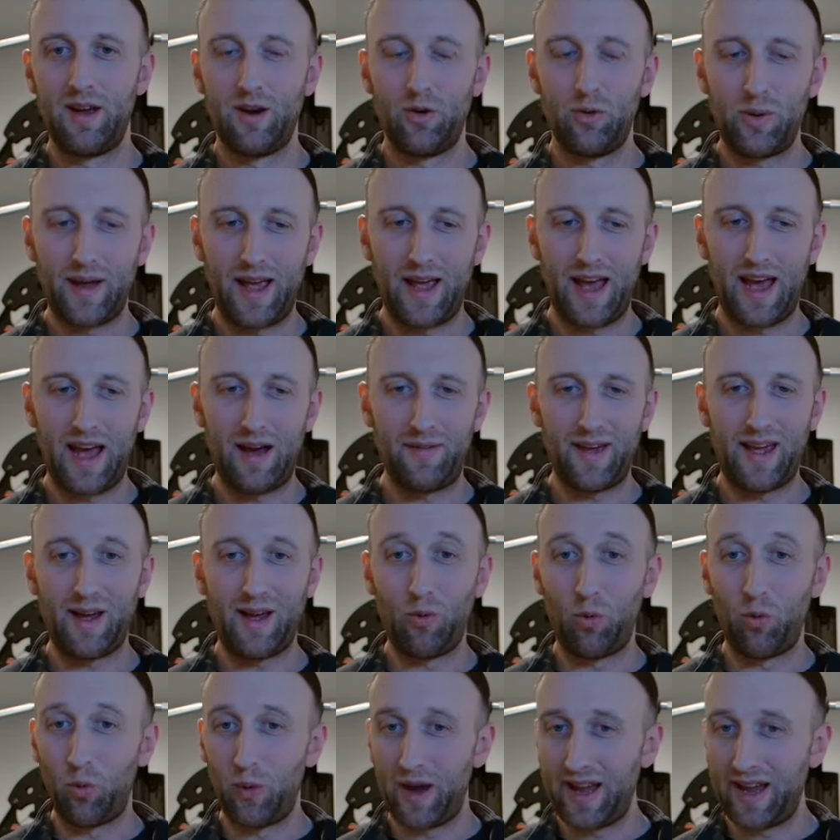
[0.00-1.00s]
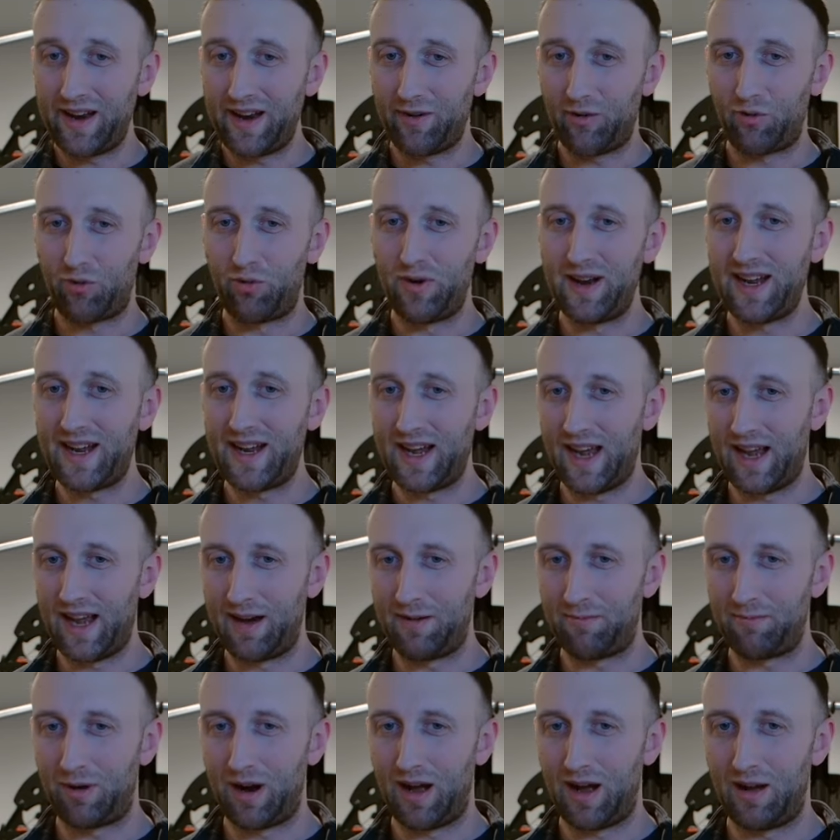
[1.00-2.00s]
We have a weight
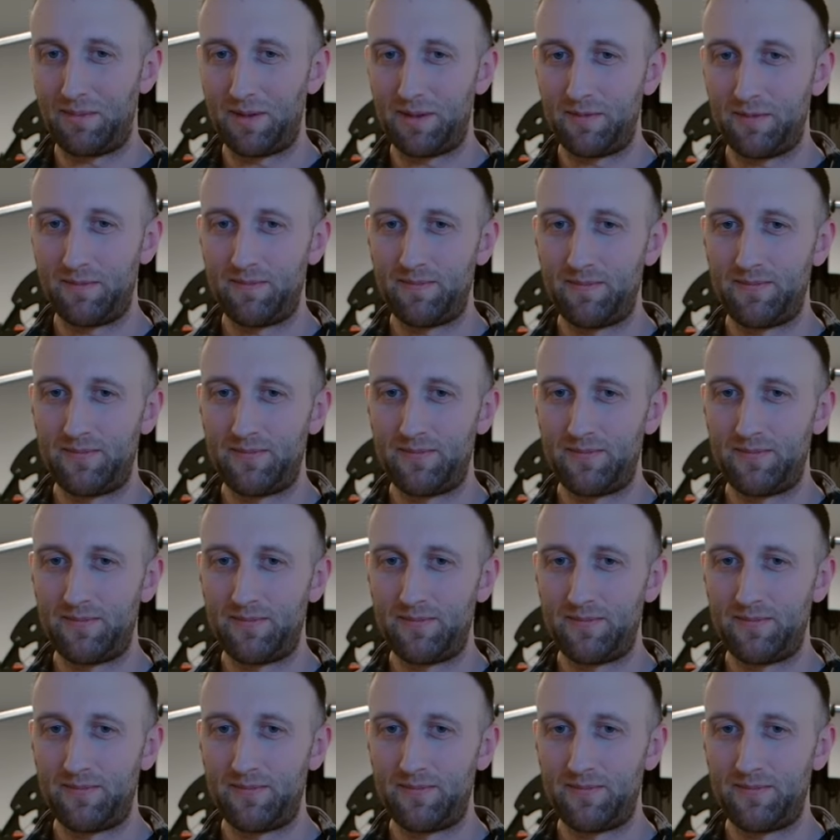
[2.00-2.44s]
regain problem.